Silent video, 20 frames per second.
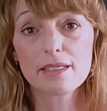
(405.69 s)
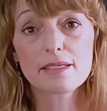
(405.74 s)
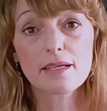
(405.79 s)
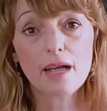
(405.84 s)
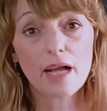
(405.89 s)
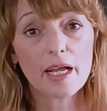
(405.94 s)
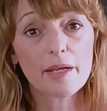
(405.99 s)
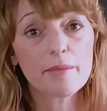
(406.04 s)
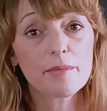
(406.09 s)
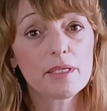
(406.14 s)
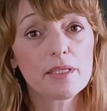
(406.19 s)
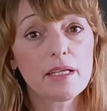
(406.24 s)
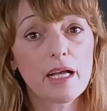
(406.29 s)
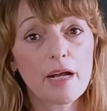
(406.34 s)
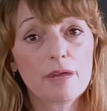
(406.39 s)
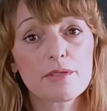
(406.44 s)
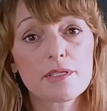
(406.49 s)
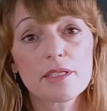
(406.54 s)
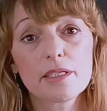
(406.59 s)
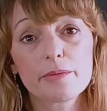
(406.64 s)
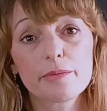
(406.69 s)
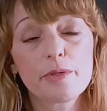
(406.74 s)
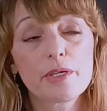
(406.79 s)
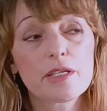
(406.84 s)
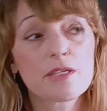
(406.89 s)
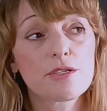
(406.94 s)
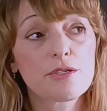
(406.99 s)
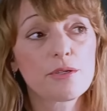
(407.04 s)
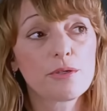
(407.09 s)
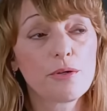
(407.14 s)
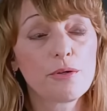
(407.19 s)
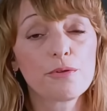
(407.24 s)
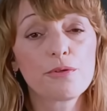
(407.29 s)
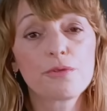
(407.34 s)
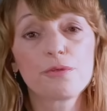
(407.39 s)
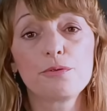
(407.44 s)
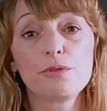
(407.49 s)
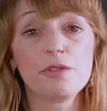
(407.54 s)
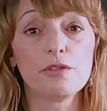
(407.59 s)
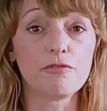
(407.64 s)
Time allows limerence to go
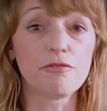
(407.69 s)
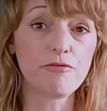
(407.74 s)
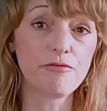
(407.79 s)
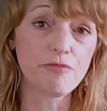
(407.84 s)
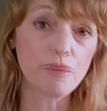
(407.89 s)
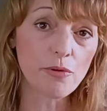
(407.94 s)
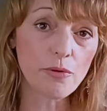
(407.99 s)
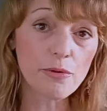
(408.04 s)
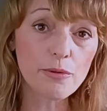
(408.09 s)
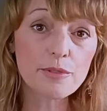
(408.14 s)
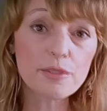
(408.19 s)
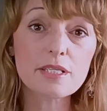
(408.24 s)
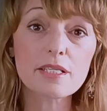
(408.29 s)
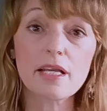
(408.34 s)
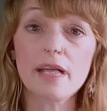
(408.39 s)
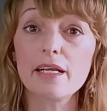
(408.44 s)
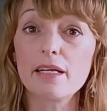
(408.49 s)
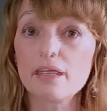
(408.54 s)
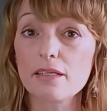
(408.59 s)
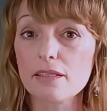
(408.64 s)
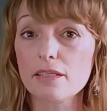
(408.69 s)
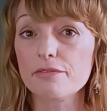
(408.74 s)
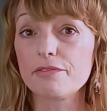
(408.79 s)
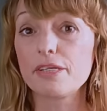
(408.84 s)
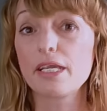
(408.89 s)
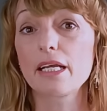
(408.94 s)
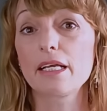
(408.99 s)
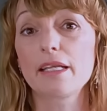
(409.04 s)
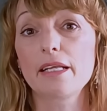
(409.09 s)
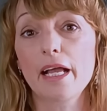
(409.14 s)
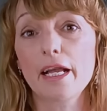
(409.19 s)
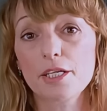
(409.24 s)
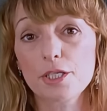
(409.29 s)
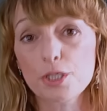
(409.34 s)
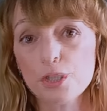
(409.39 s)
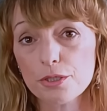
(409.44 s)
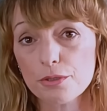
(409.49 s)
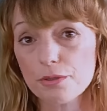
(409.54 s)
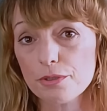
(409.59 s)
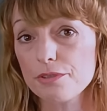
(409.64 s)
through the full cycle of
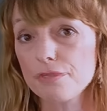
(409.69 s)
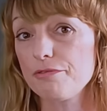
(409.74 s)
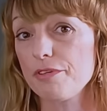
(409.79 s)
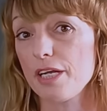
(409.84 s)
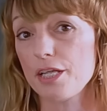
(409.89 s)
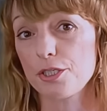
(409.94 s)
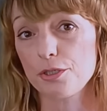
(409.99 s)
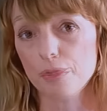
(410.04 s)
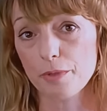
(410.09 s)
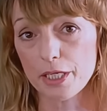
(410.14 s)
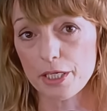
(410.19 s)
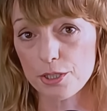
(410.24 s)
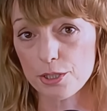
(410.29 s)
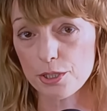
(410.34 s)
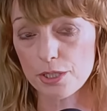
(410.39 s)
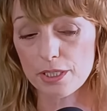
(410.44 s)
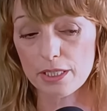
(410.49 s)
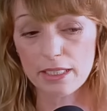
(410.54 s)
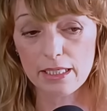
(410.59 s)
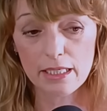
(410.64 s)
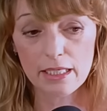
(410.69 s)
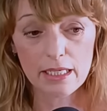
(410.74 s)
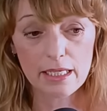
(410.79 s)
connection or infatuation